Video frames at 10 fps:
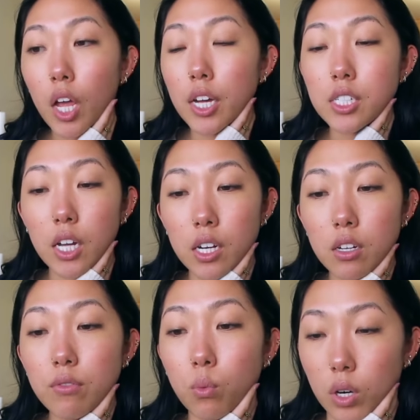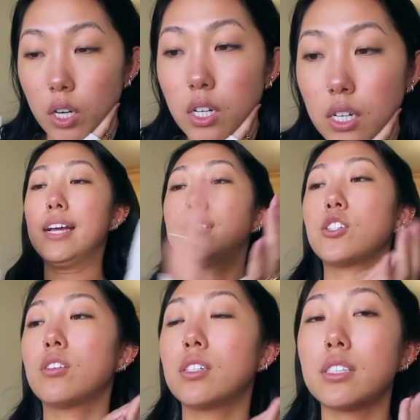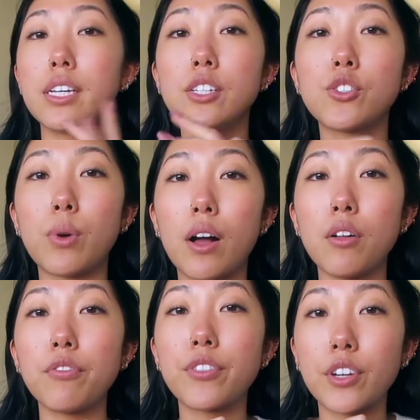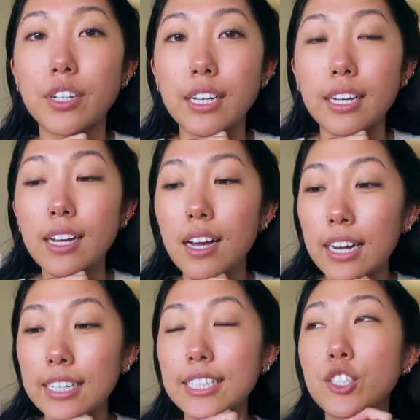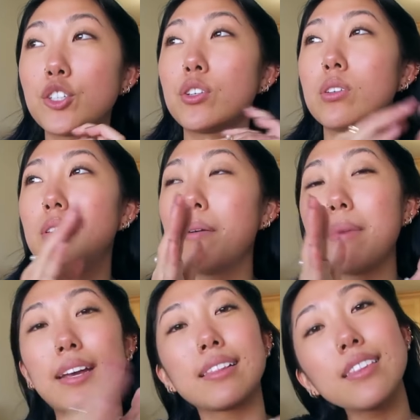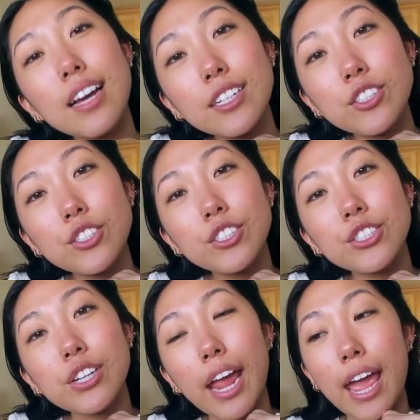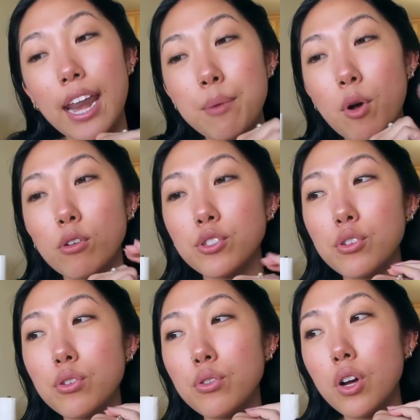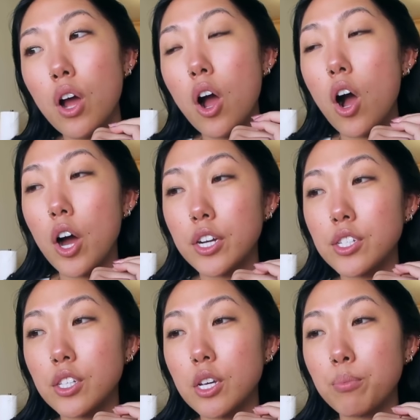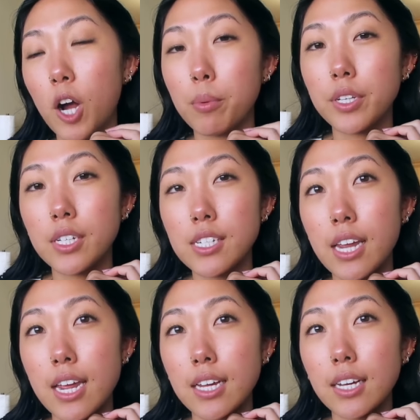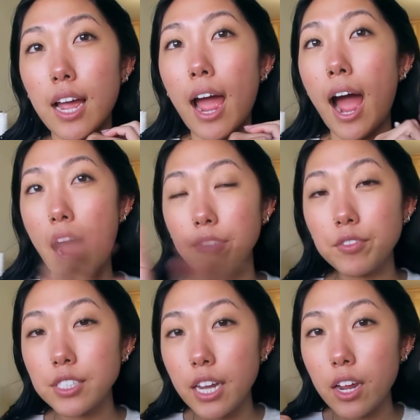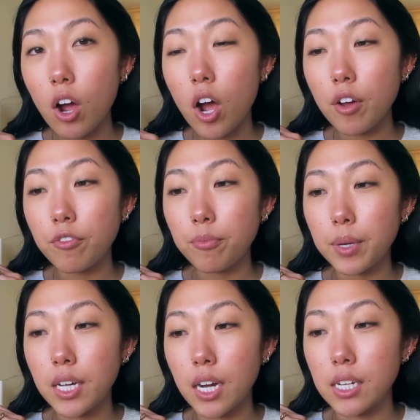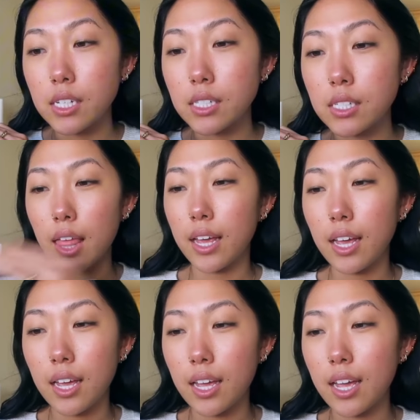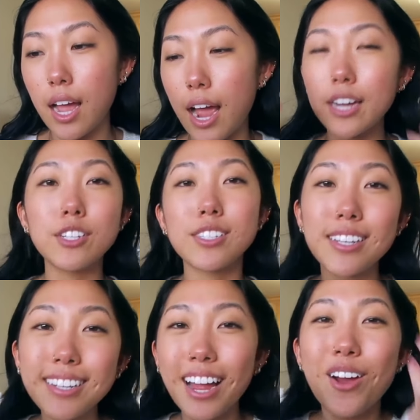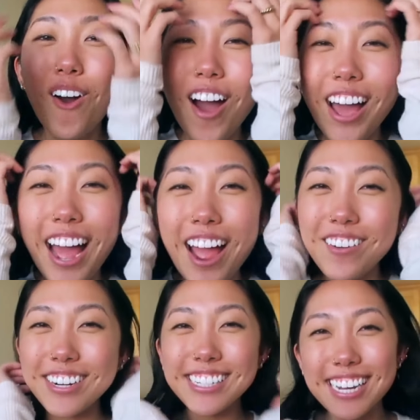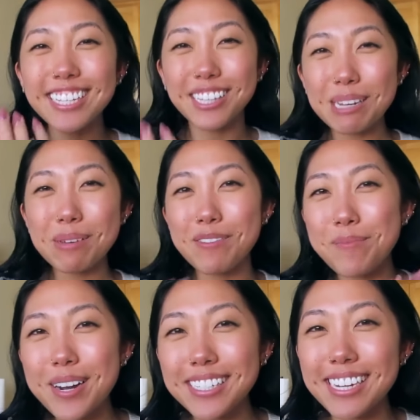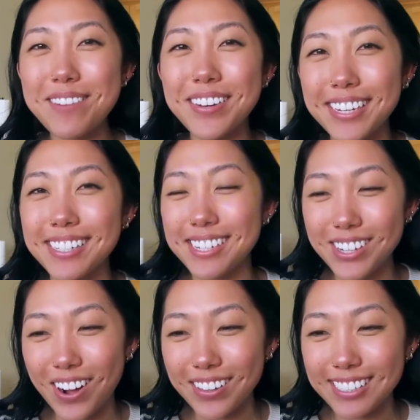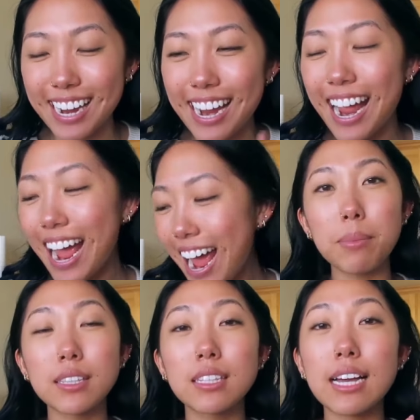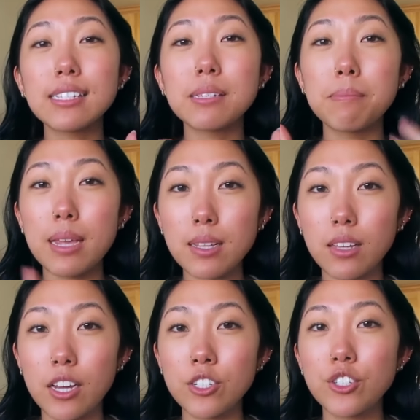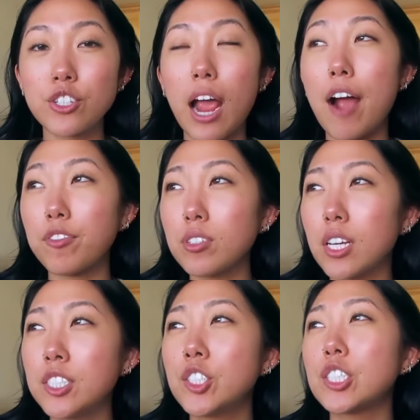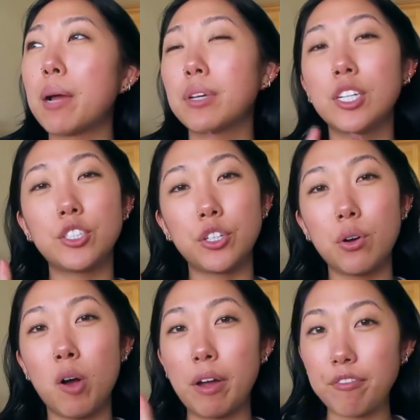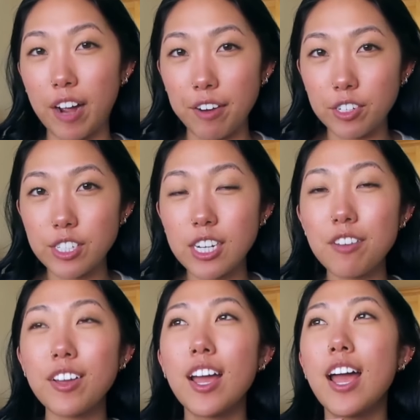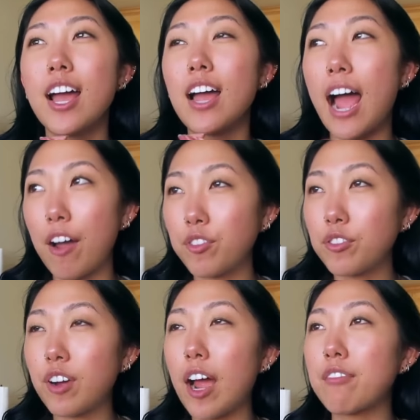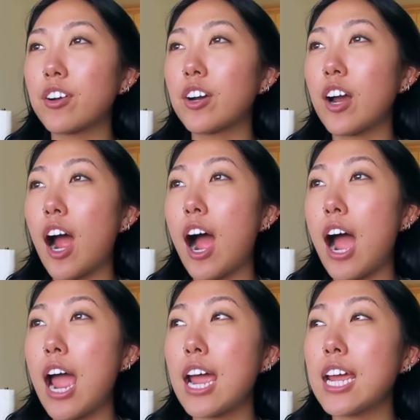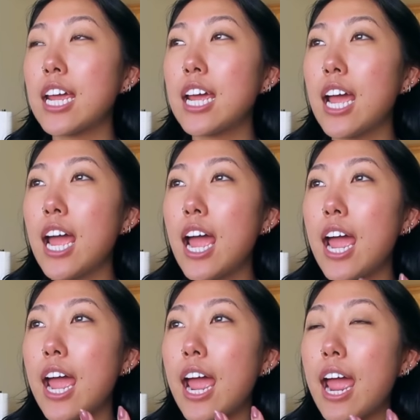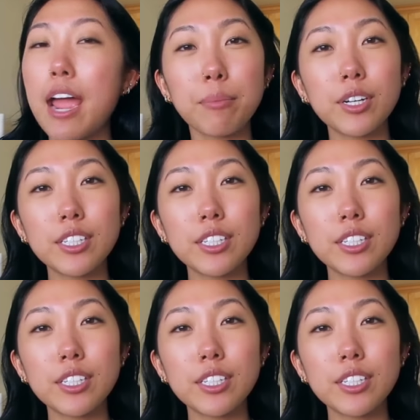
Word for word: a ton of work. It's currently 12.30 and I need to make lunch and I'm also honestly probably gonna take half of the day off because I just like, I, I want to take a little bit of a break today because it is a holiday. But let's make lunch. After lunch, I'm going to do all my Fiverr stuff after Fiverr, I am